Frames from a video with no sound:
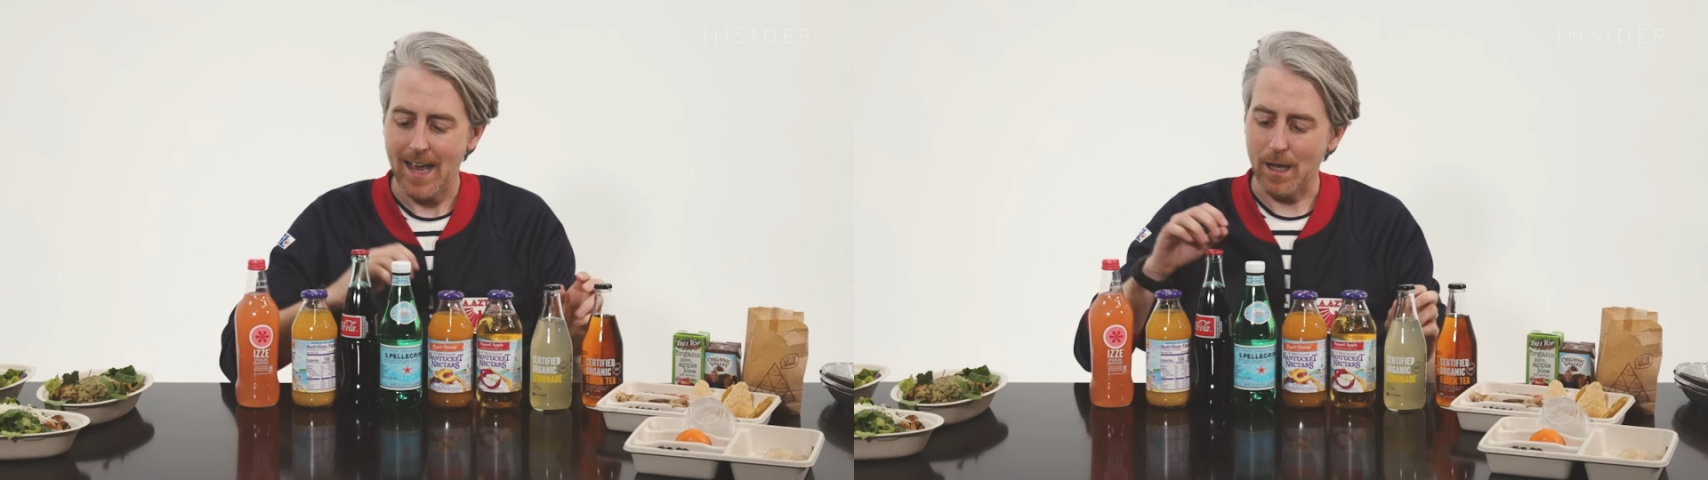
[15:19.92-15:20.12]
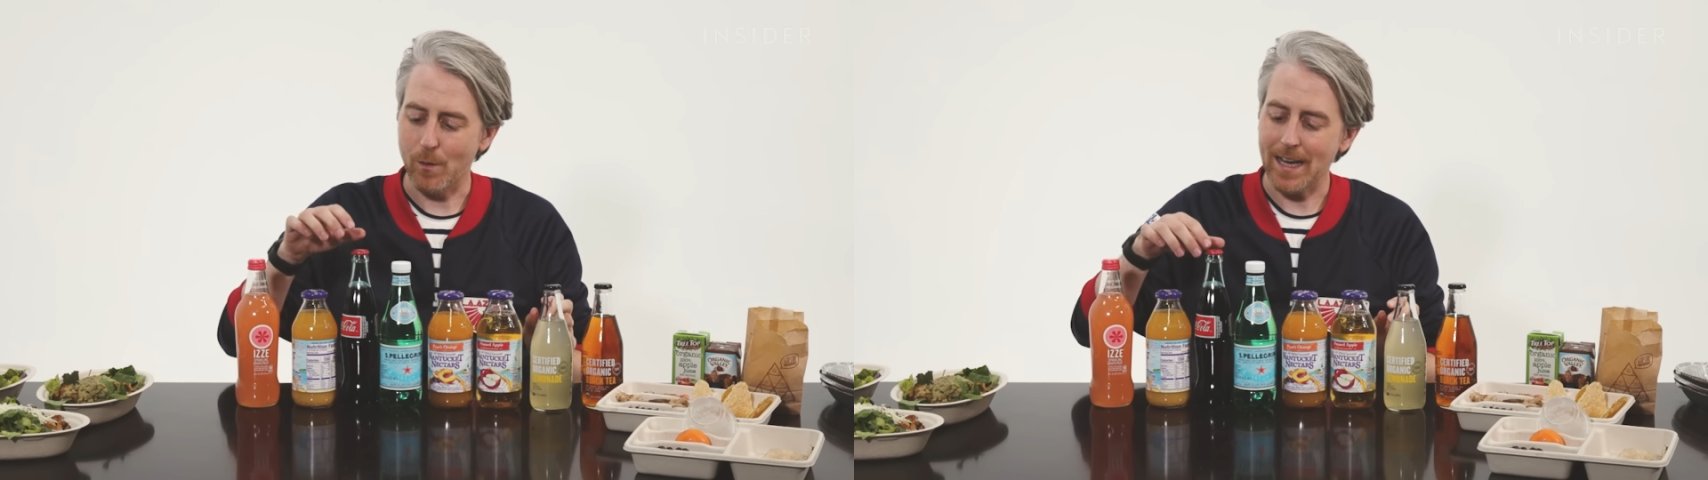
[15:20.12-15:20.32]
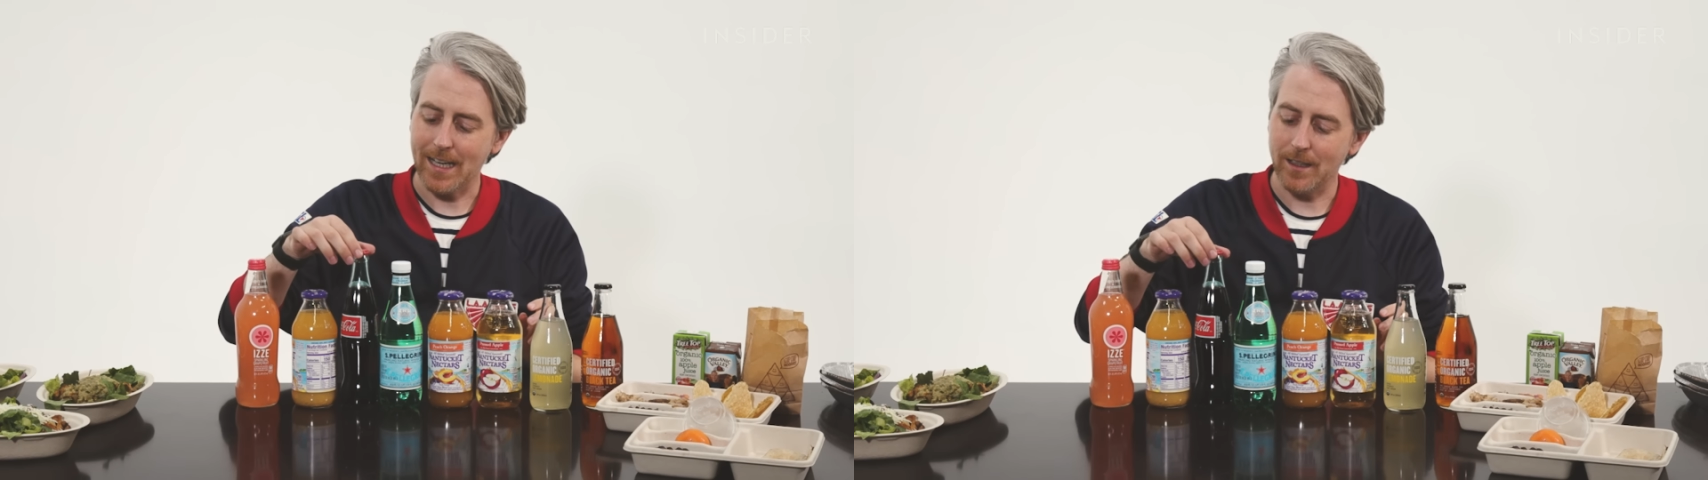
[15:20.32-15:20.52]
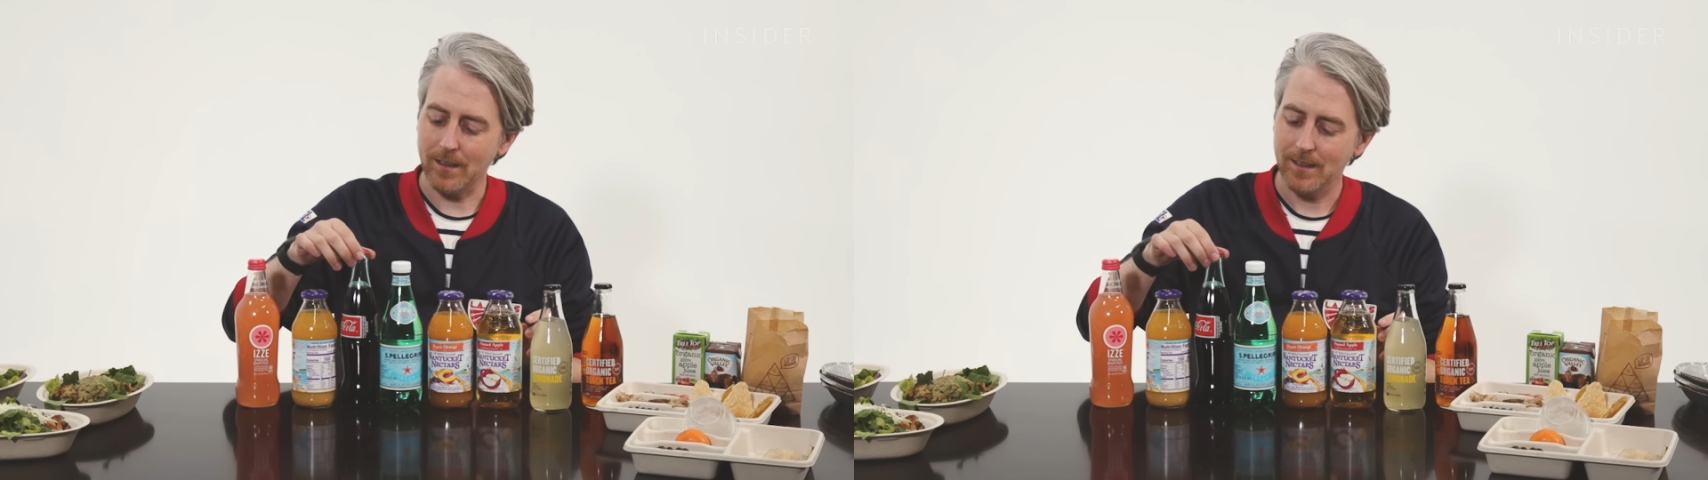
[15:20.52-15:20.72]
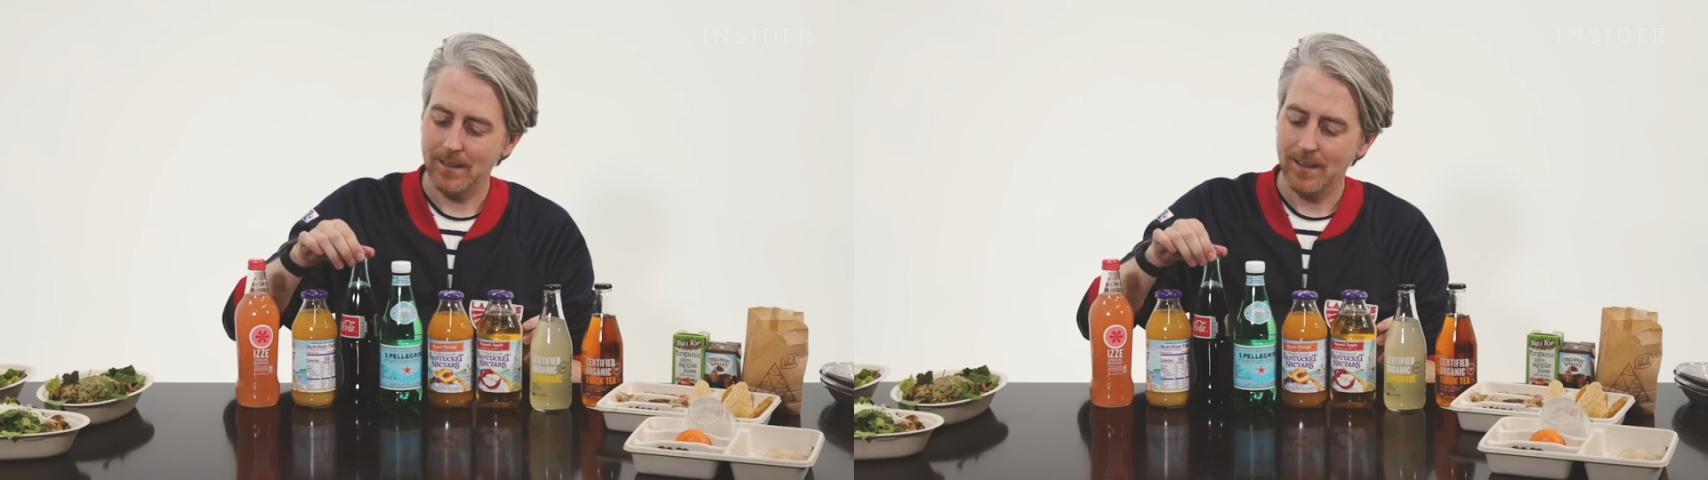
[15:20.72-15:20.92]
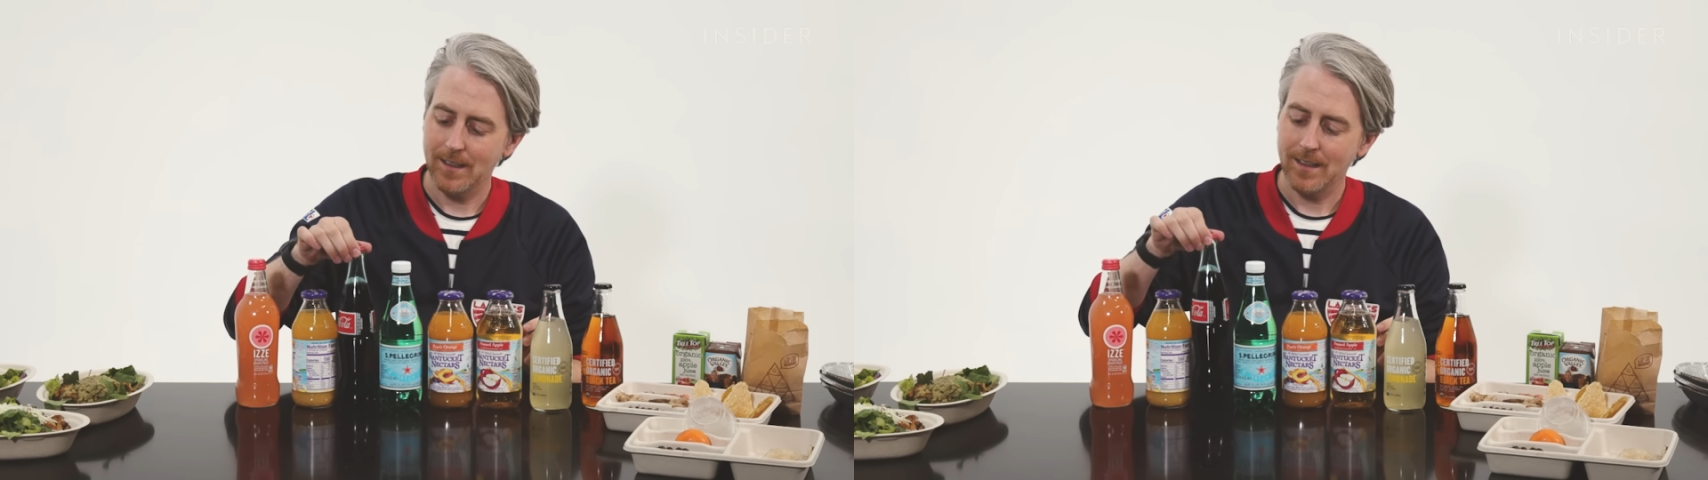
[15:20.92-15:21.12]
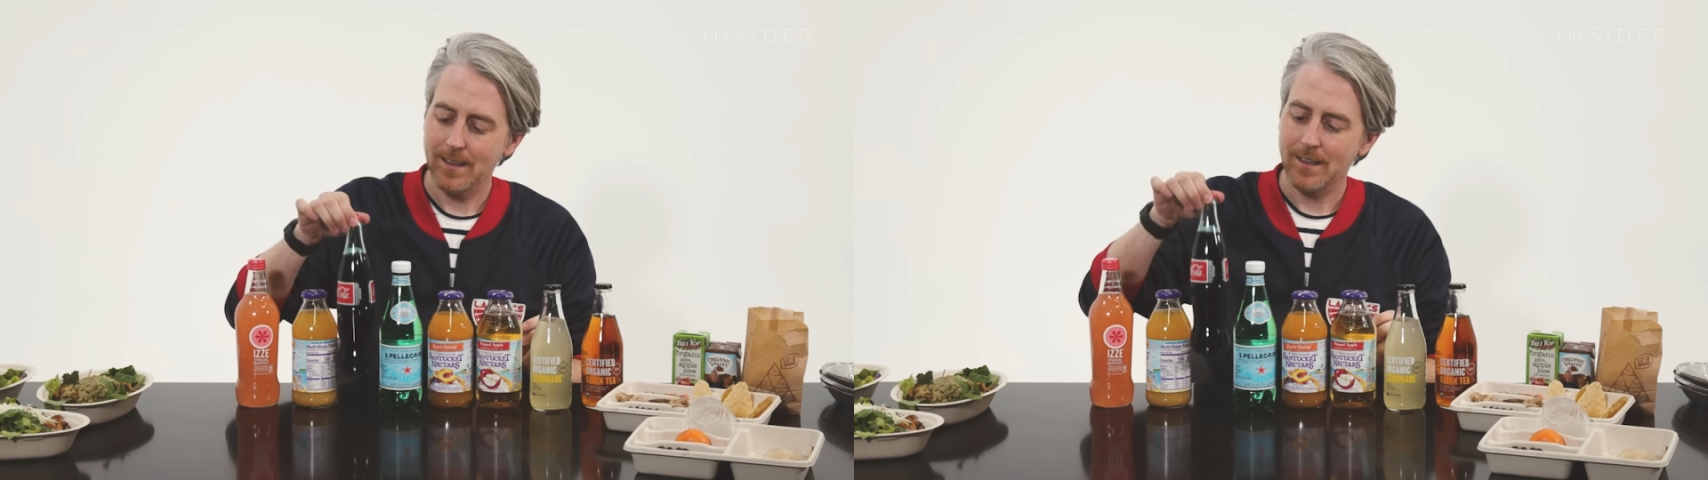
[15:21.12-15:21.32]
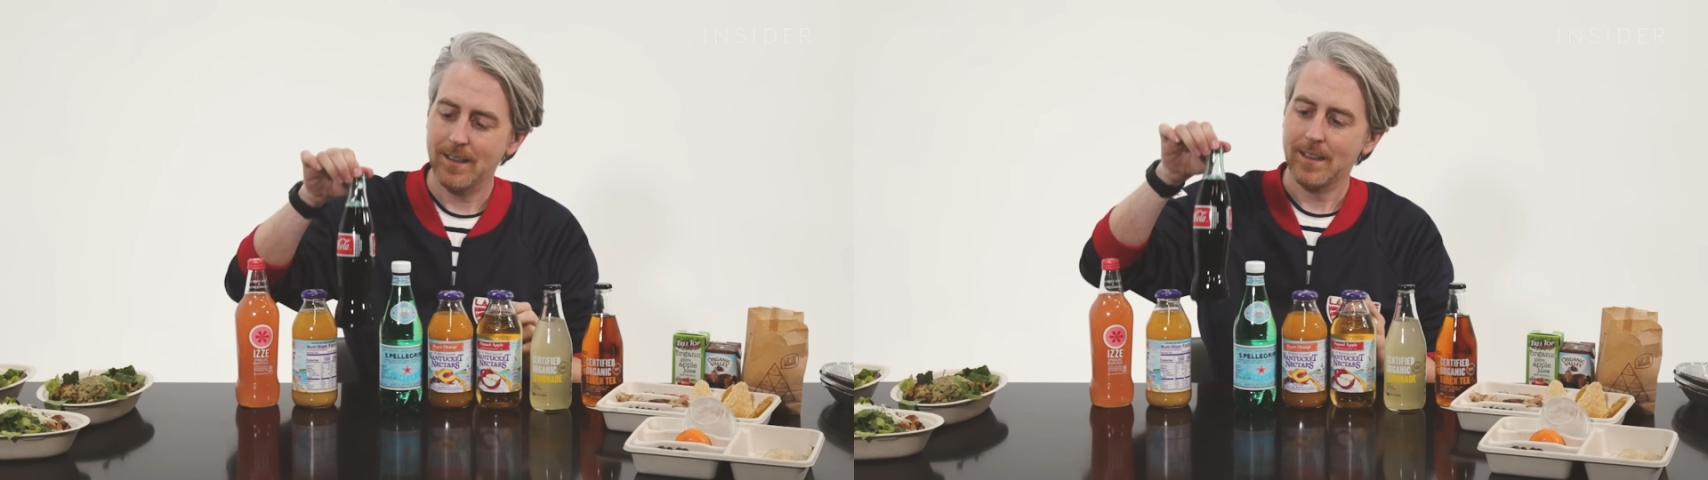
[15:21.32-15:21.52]
And right here,
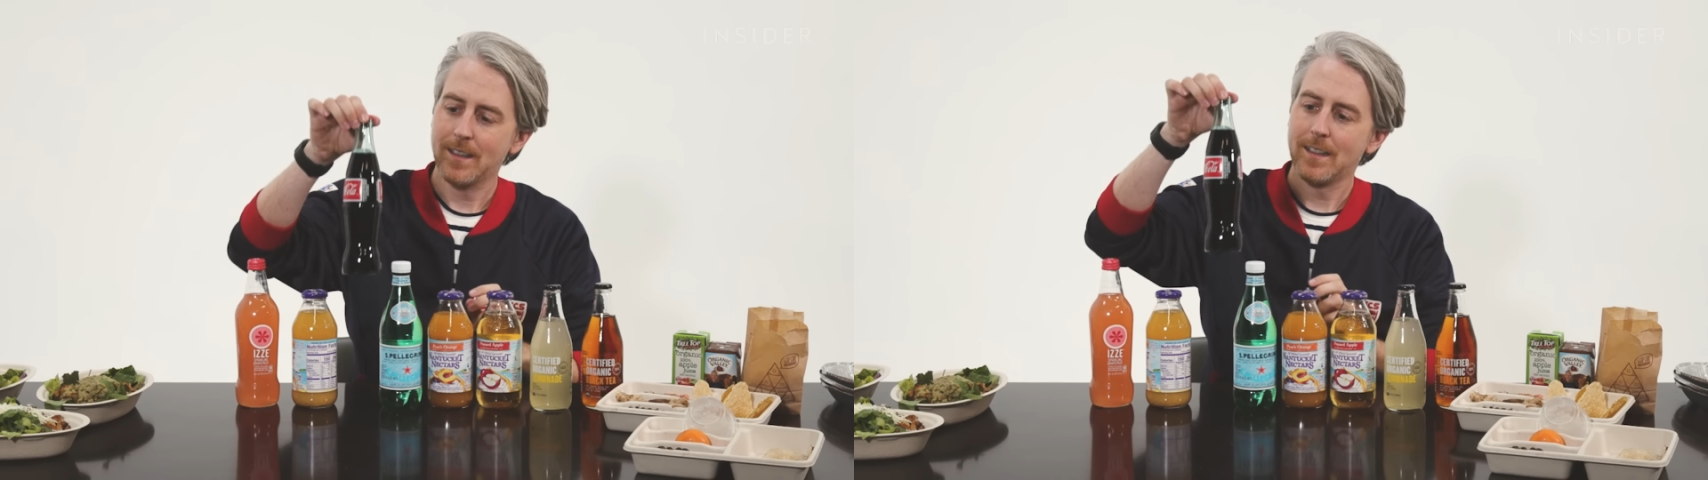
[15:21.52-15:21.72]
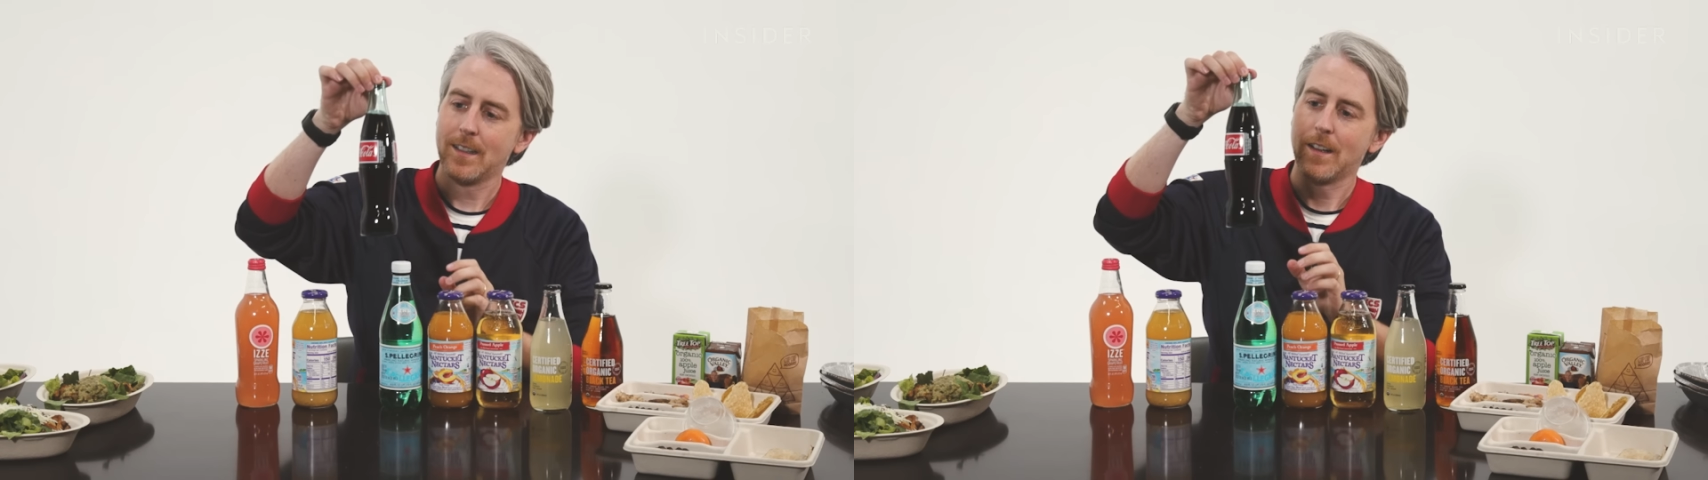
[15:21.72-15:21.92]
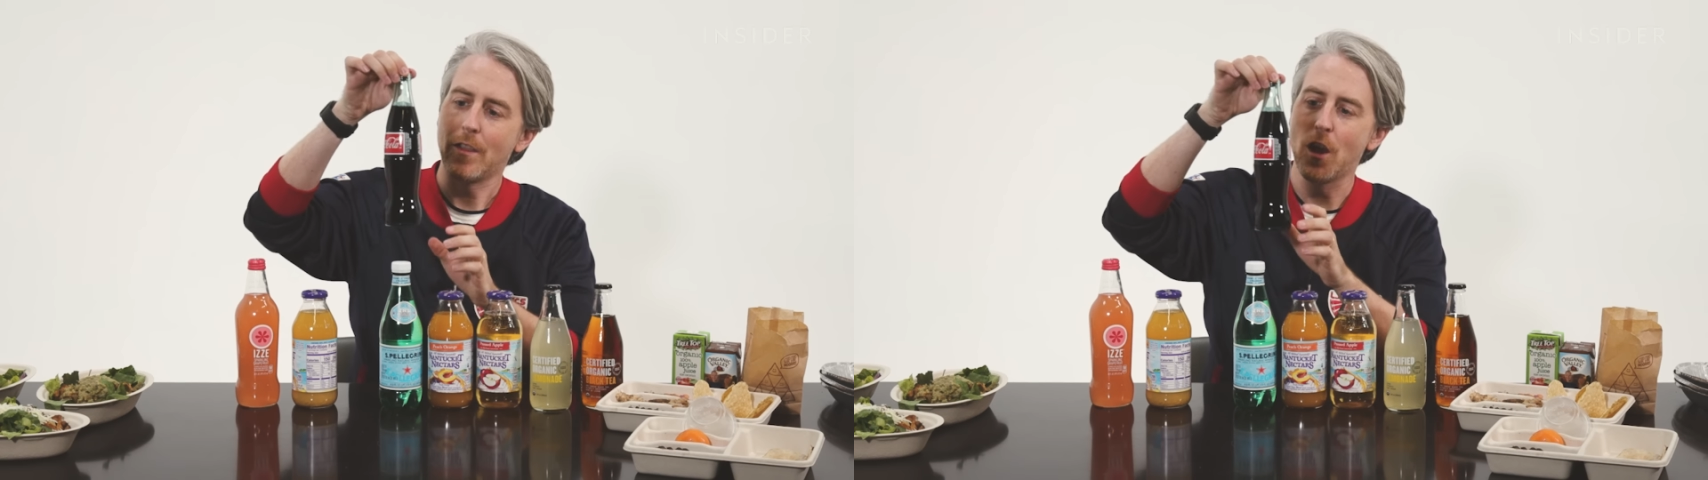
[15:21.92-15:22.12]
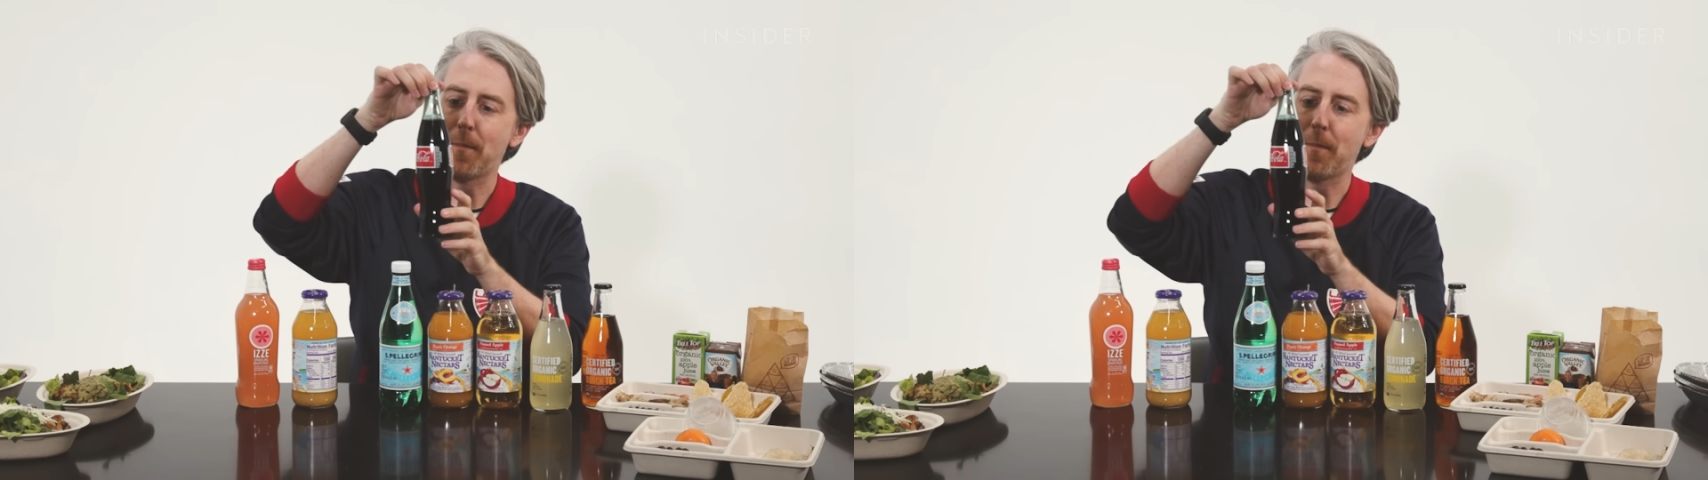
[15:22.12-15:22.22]
the